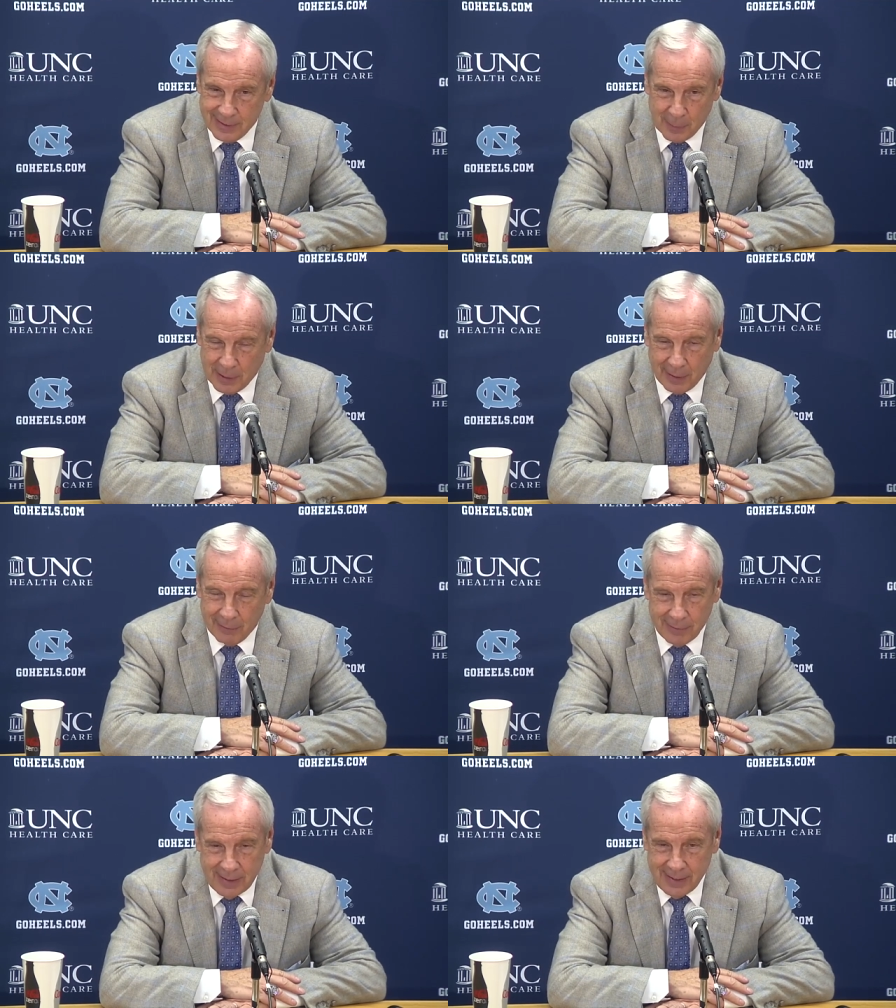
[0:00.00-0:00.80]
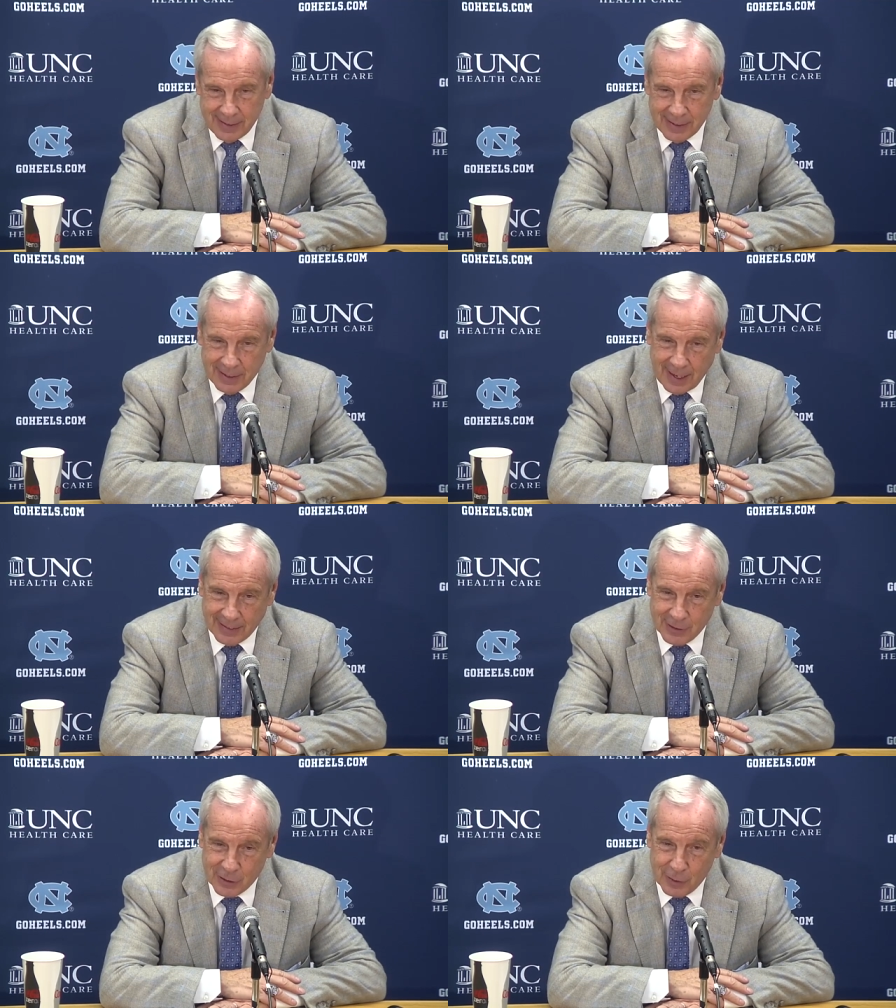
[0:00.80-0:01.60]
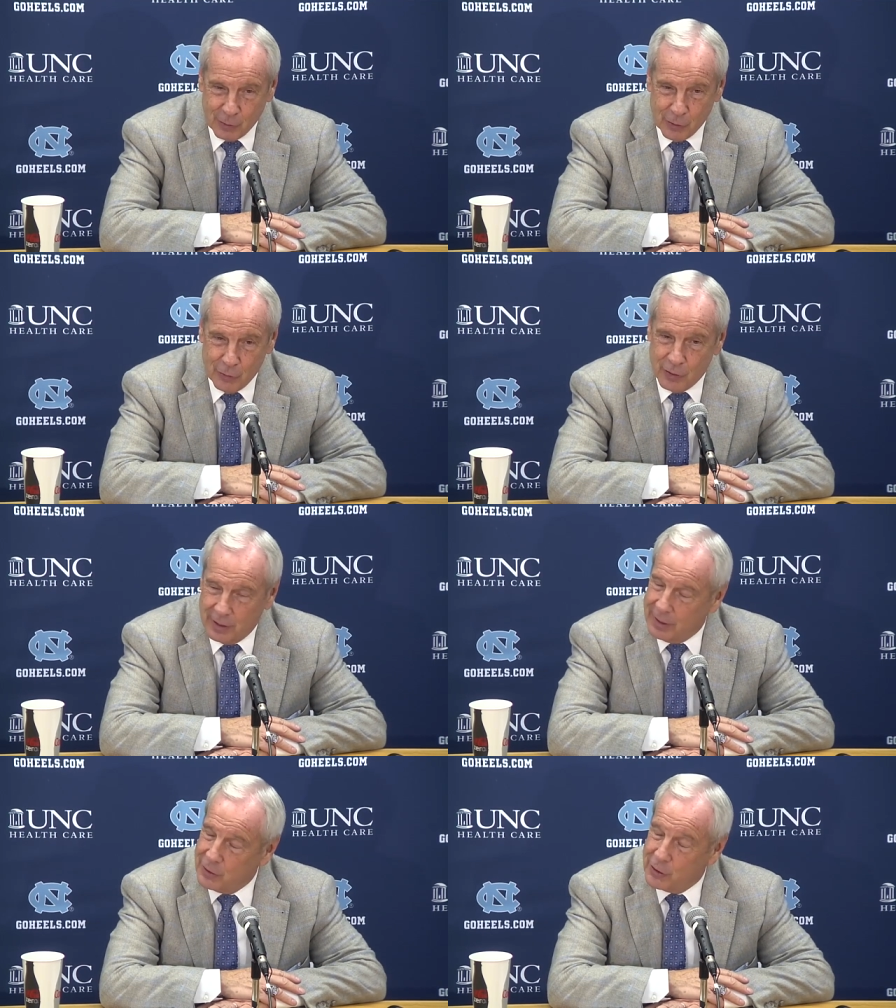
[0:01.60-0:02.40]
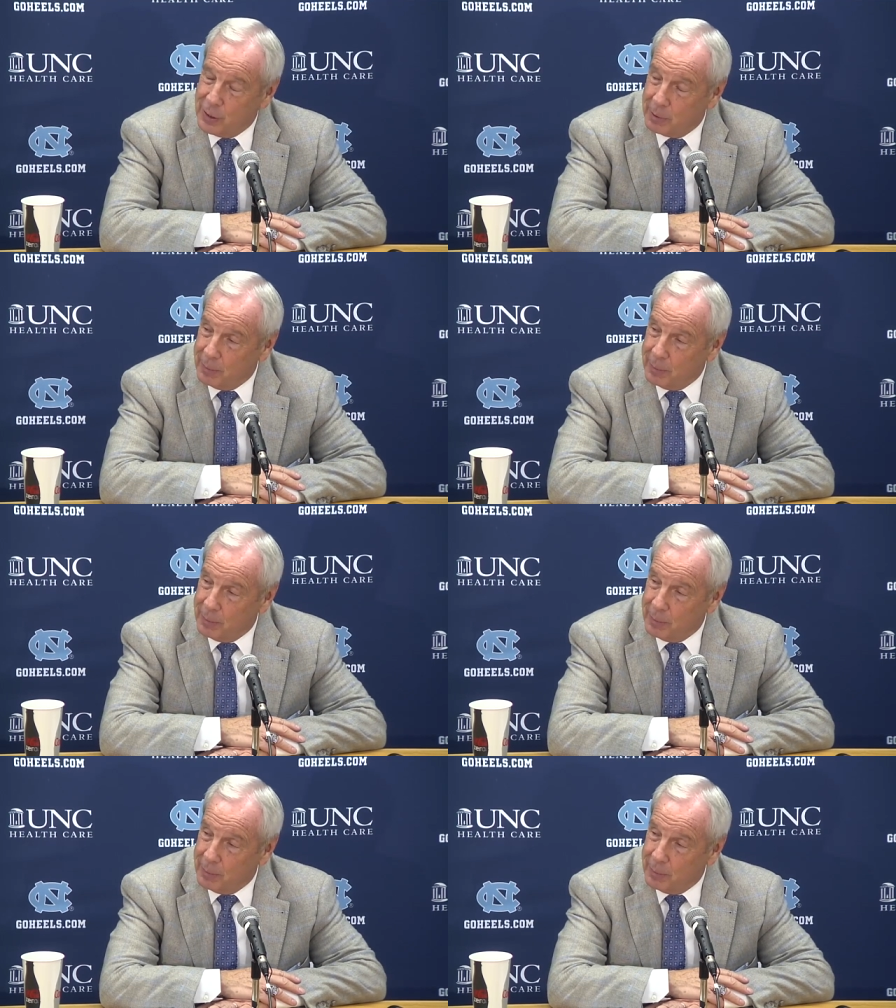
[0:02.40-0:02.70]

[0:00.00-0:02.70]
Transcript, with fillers: I mean, I've, got guy this level usually doesn't jump